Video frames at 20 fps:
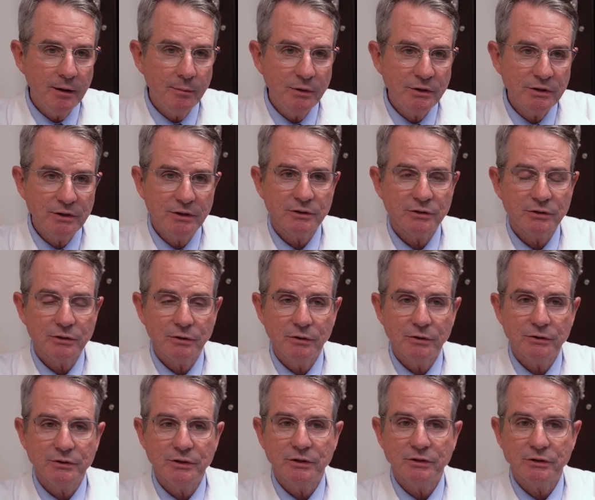image
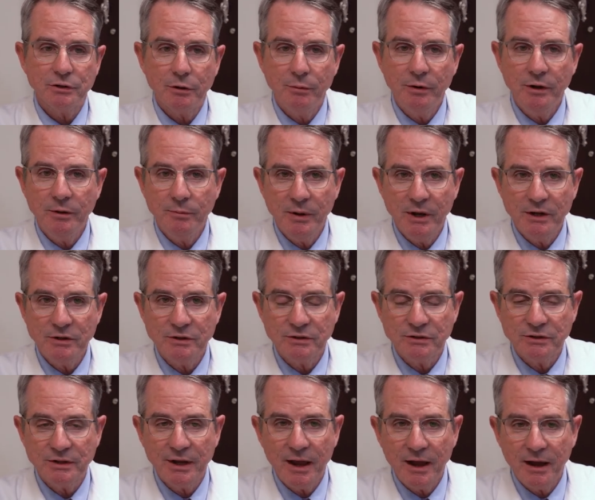concerns that so many
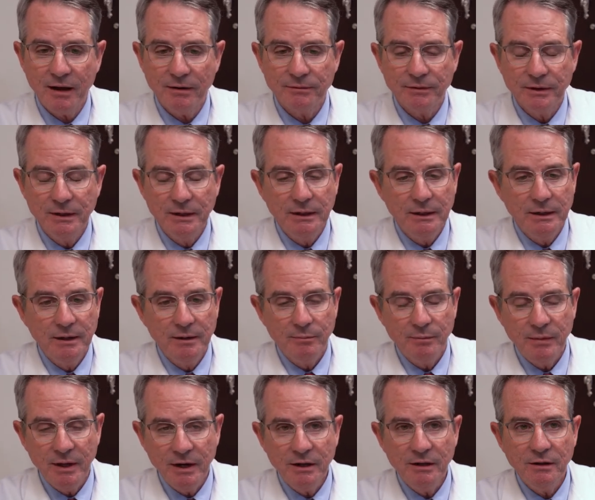patients have.
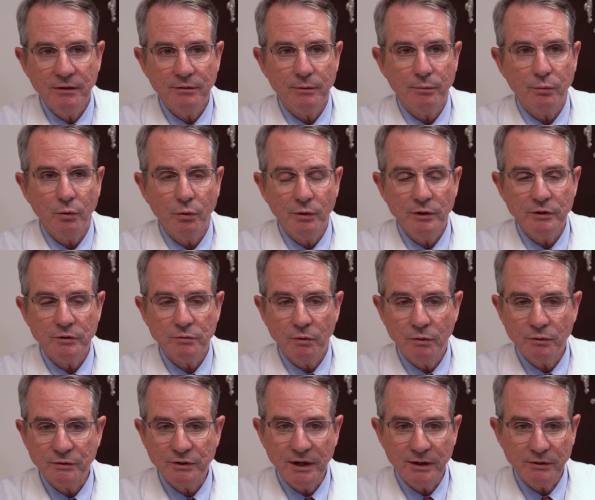Many of the boys
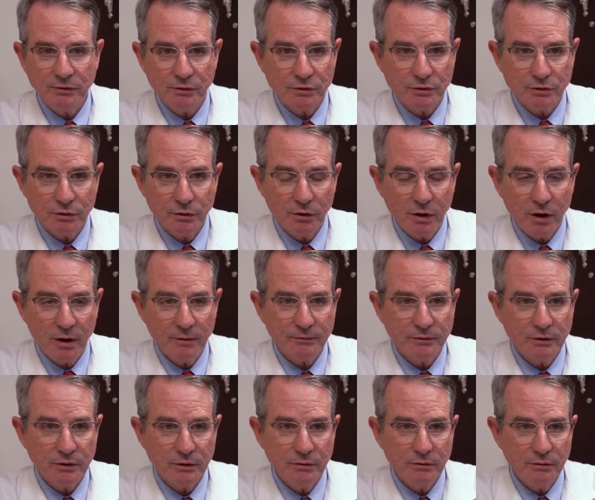won't take their shirt off
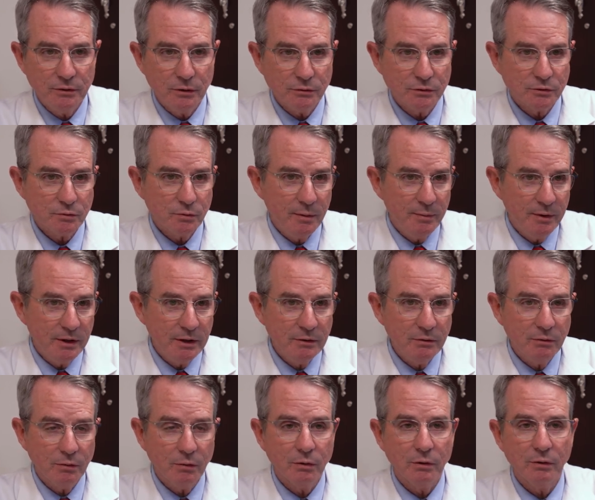to go swimming
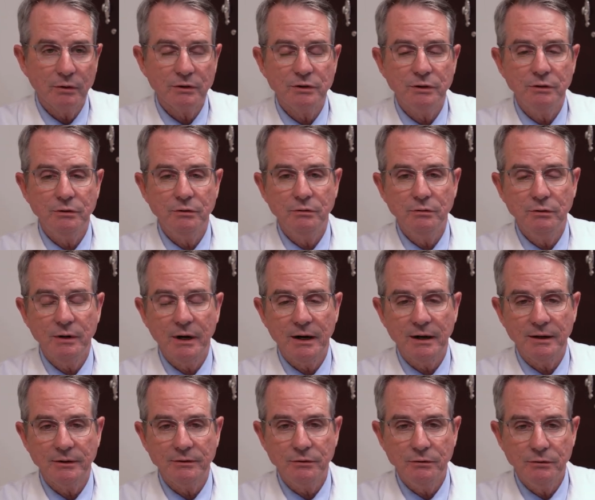or
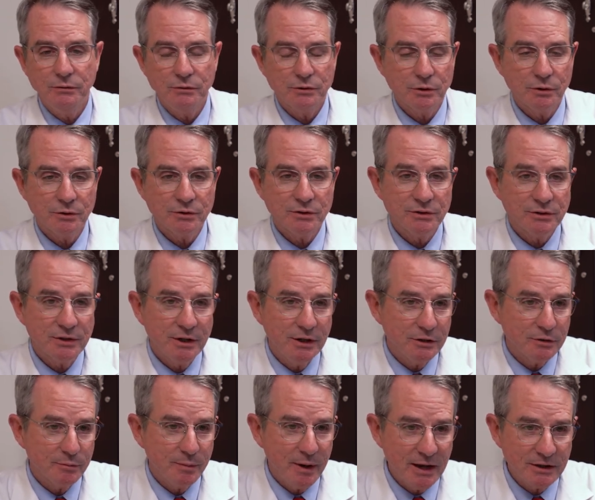to do shirts and
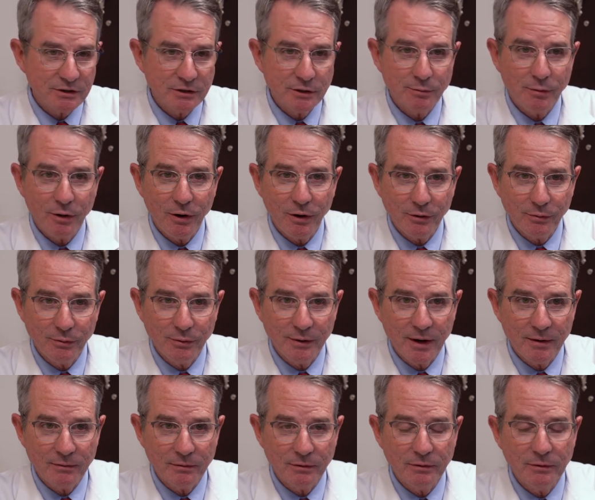skins basketball or
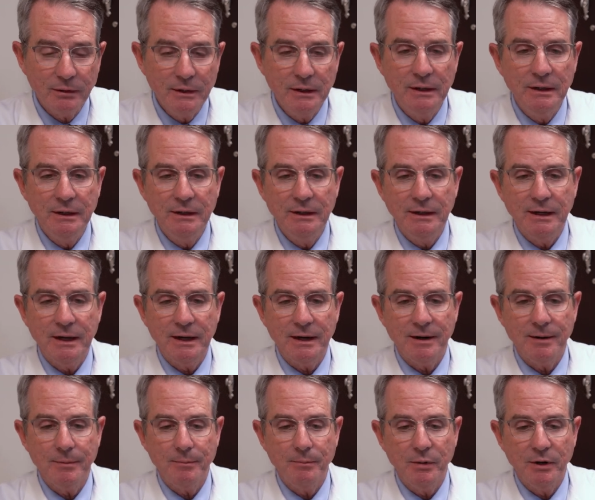whatever.
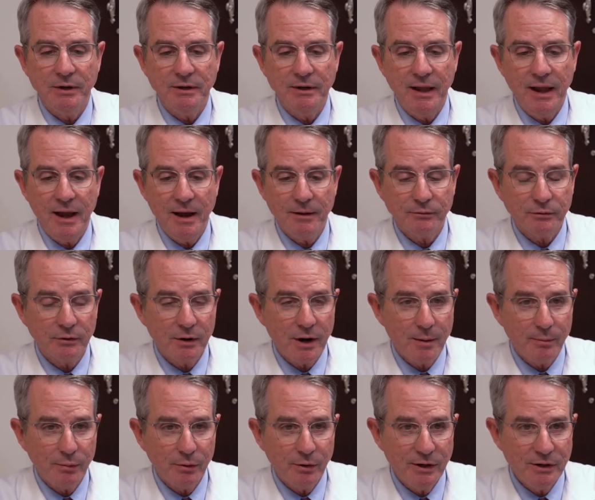But after
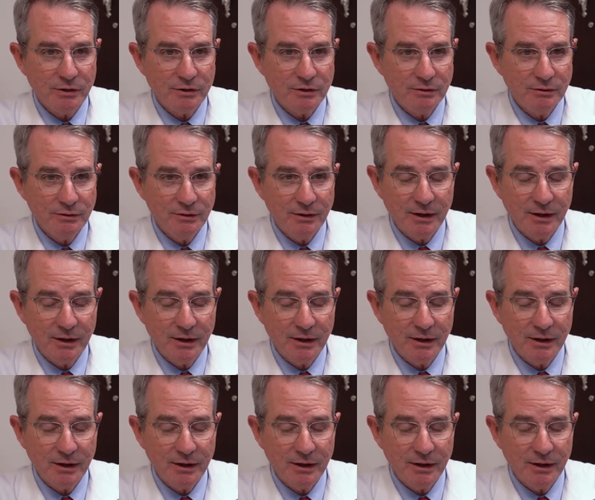operation,